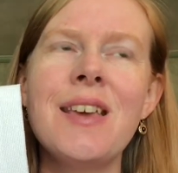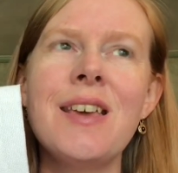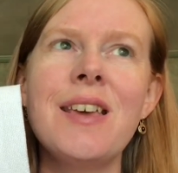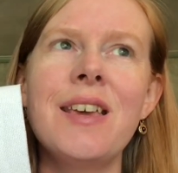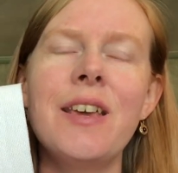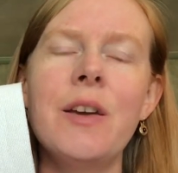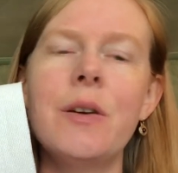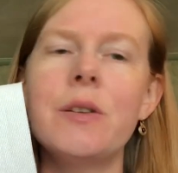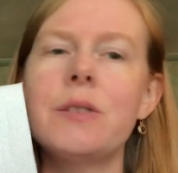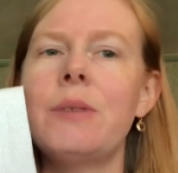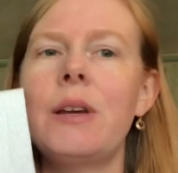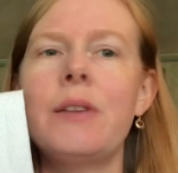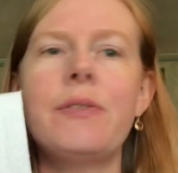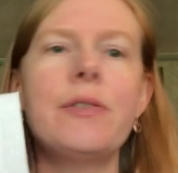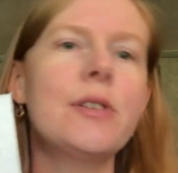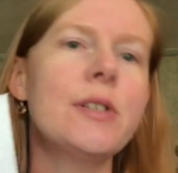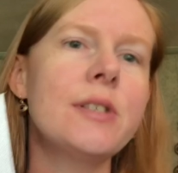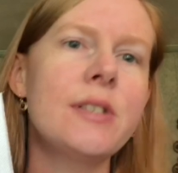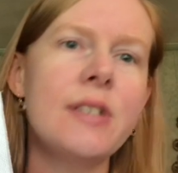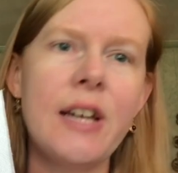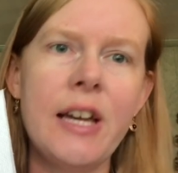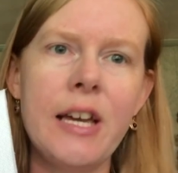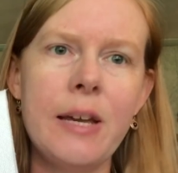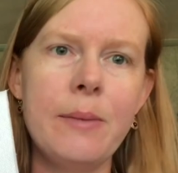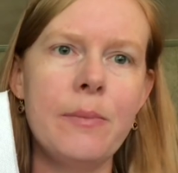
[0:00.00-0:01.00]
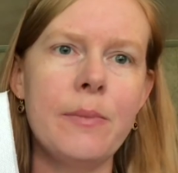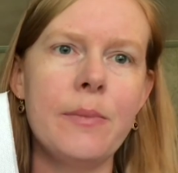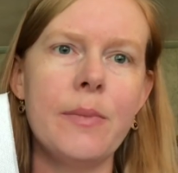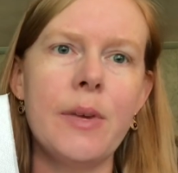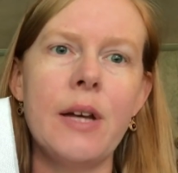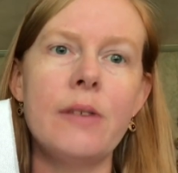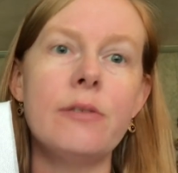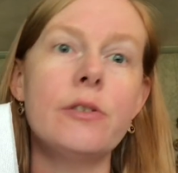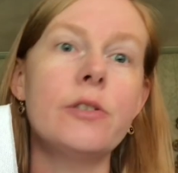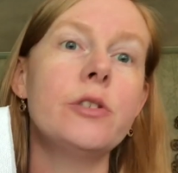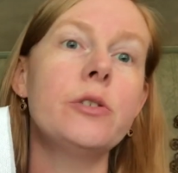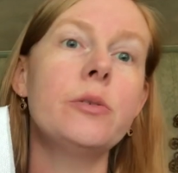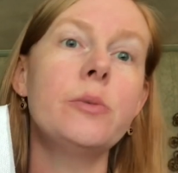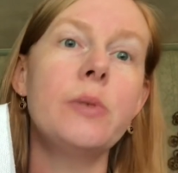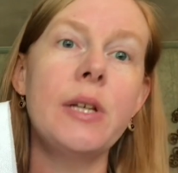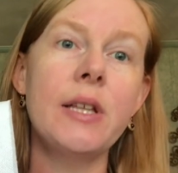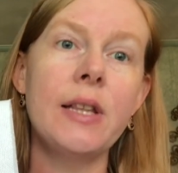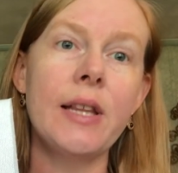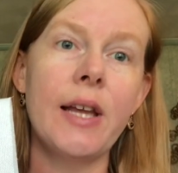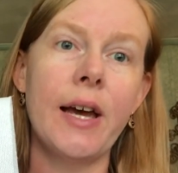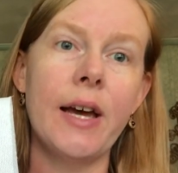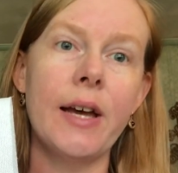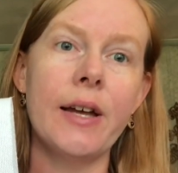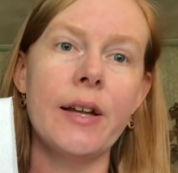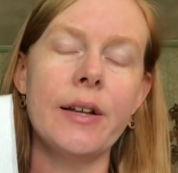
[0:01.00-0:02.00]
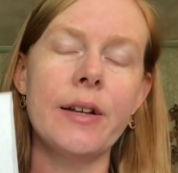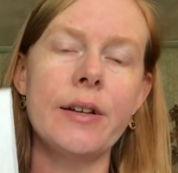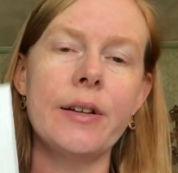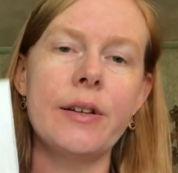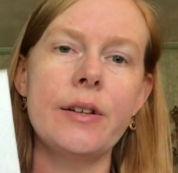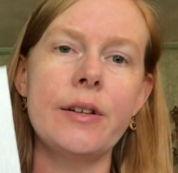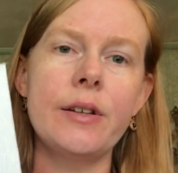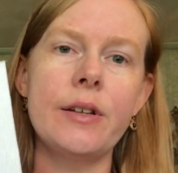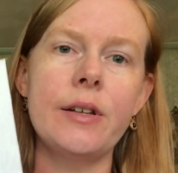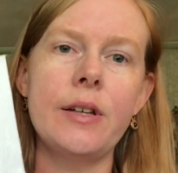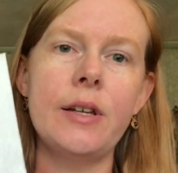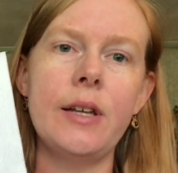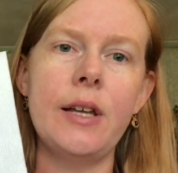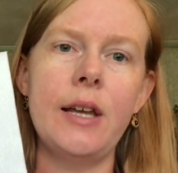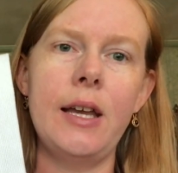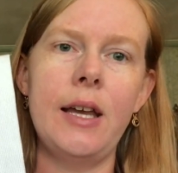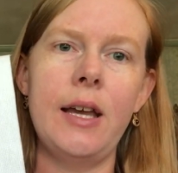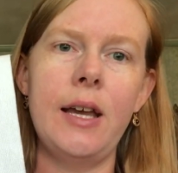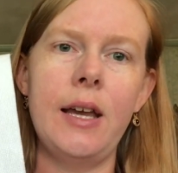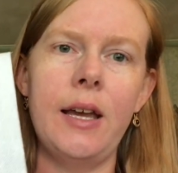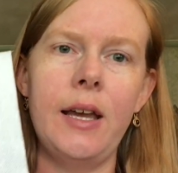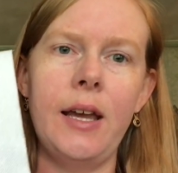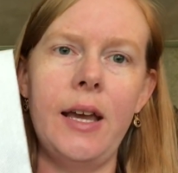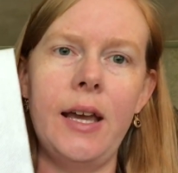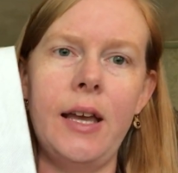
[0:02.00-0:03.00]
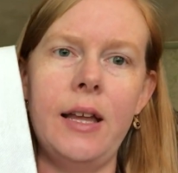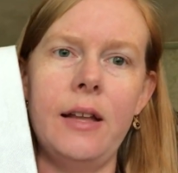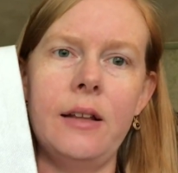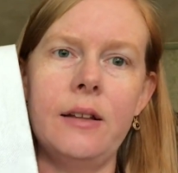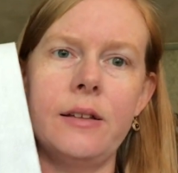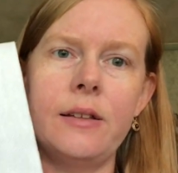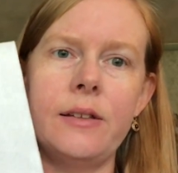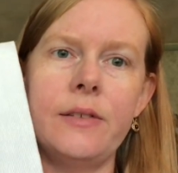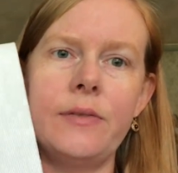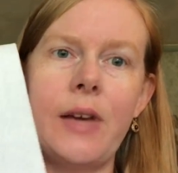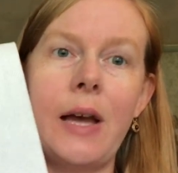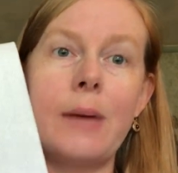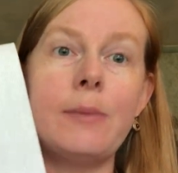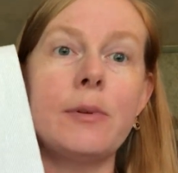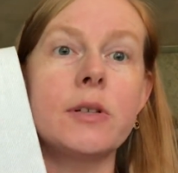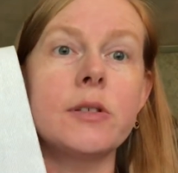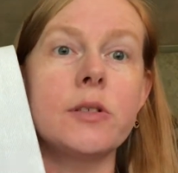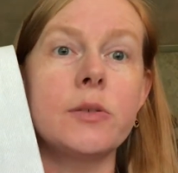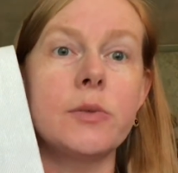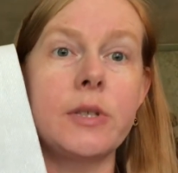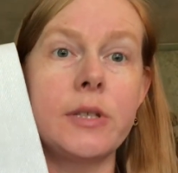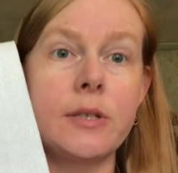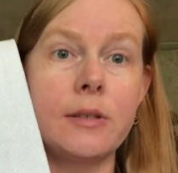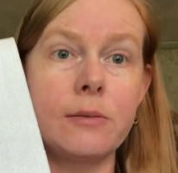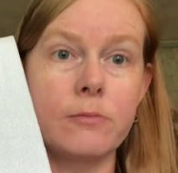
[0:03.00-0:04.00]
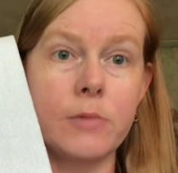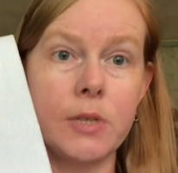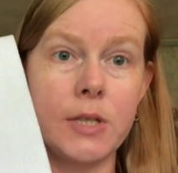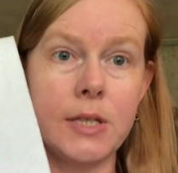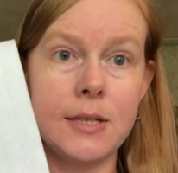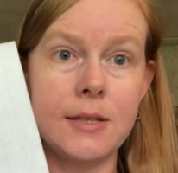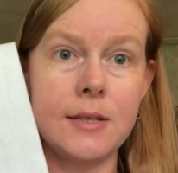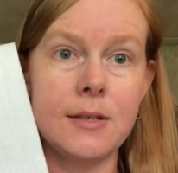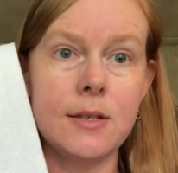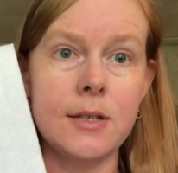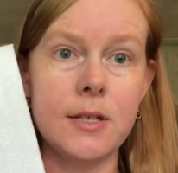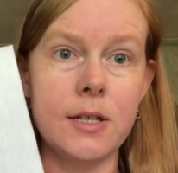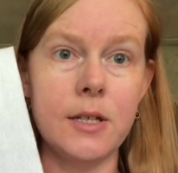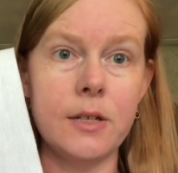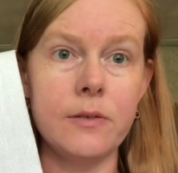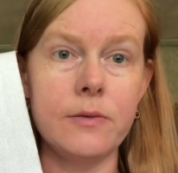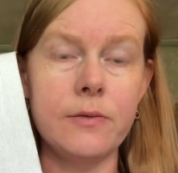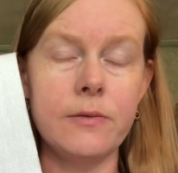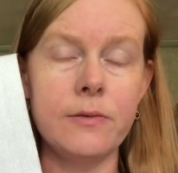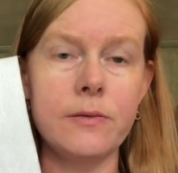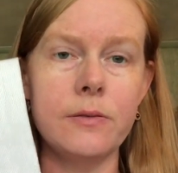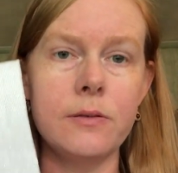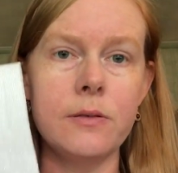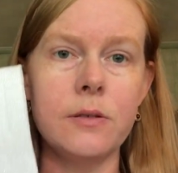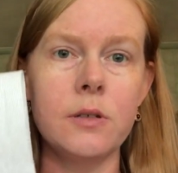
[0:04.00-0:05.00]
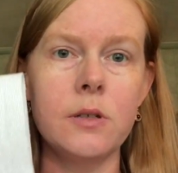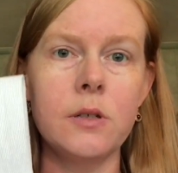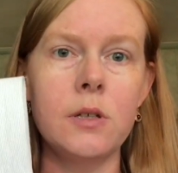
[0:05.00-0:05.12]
It was my first time ever doing that, and the fabric is really stiff.